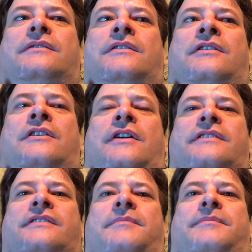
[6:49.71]
Oh, no, no, I
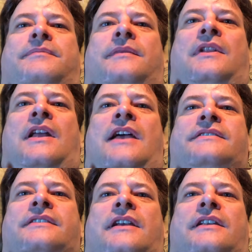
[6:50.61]
slept
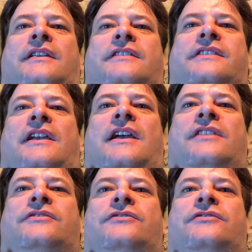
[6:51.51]
last night because I got